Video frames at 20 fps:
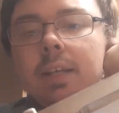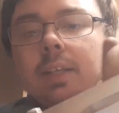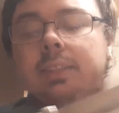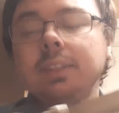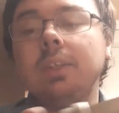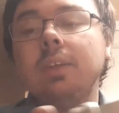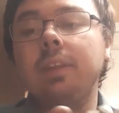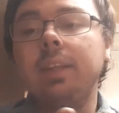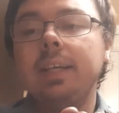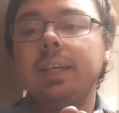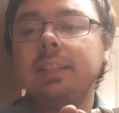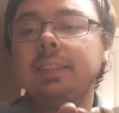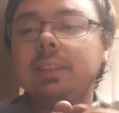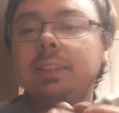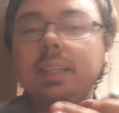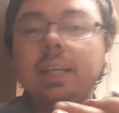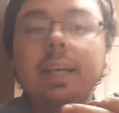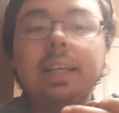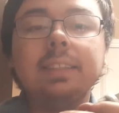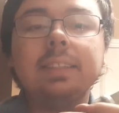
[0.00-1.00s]
So
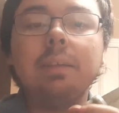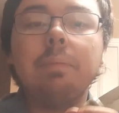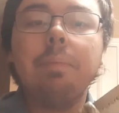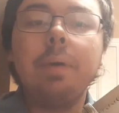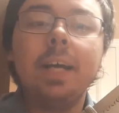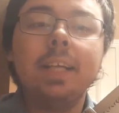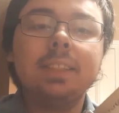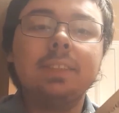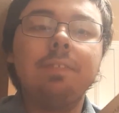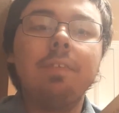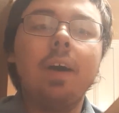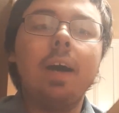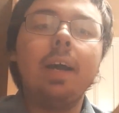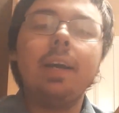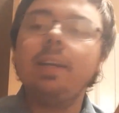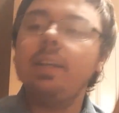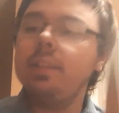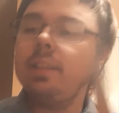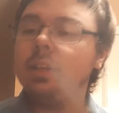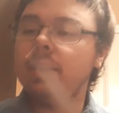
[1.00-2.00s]
this is the best
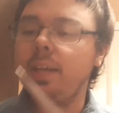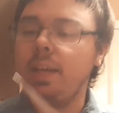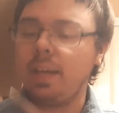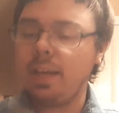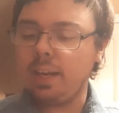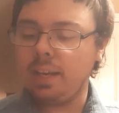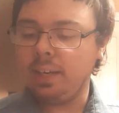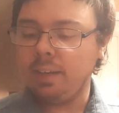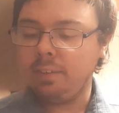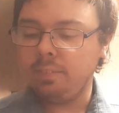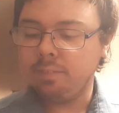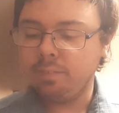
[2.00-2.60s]
find of the day.